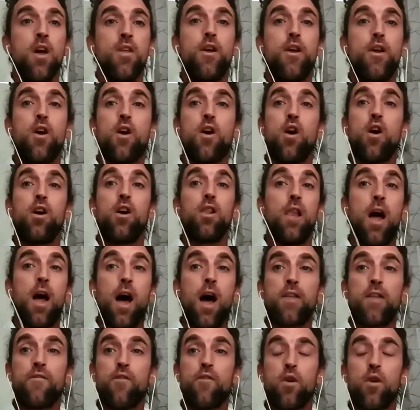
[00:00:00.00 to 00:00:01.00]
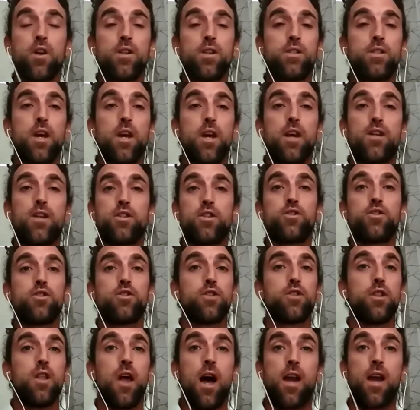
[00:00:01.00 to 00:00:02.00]
There are a lot of organizations,
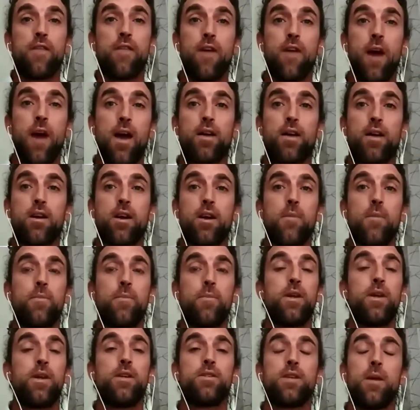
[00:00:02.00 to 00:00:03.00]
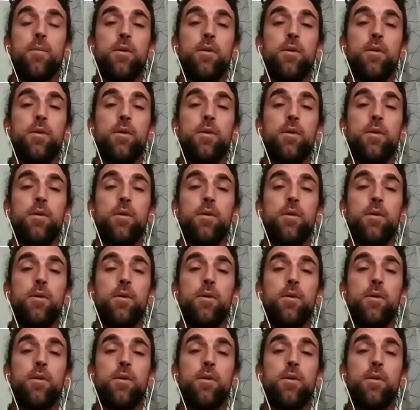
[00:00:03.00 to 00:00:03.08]
there's a lot of ag companies.